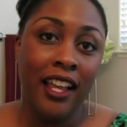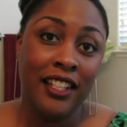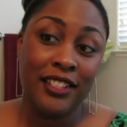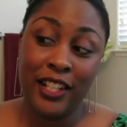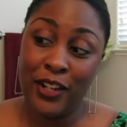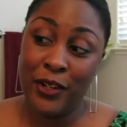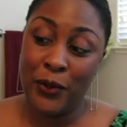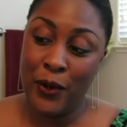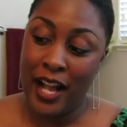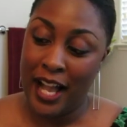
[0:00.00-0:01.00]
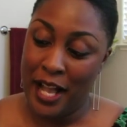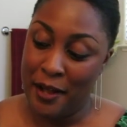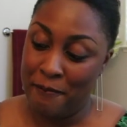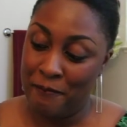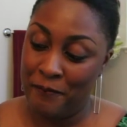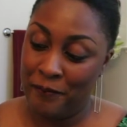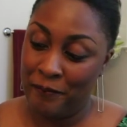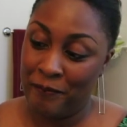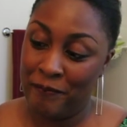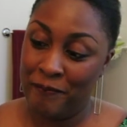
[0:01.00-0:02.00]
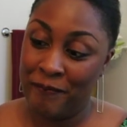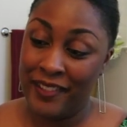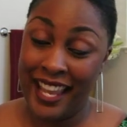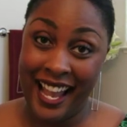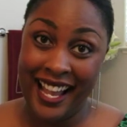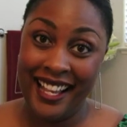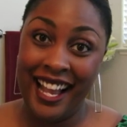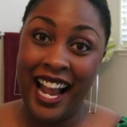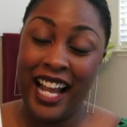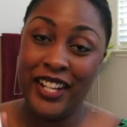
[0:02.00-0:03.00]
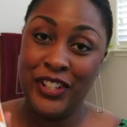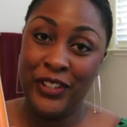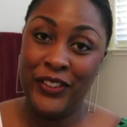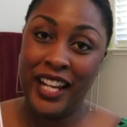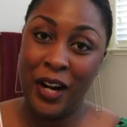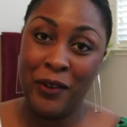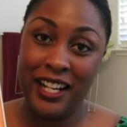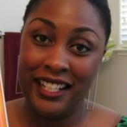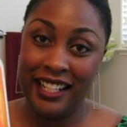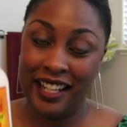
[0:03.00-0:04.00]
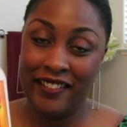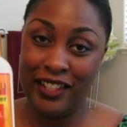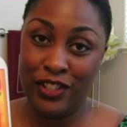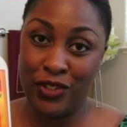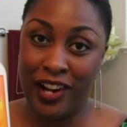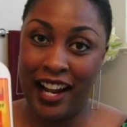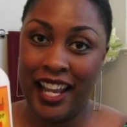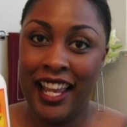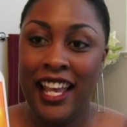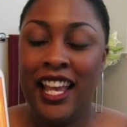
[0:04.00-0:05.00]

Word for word: So, um, yeah, I knew that I wanted to give this a try.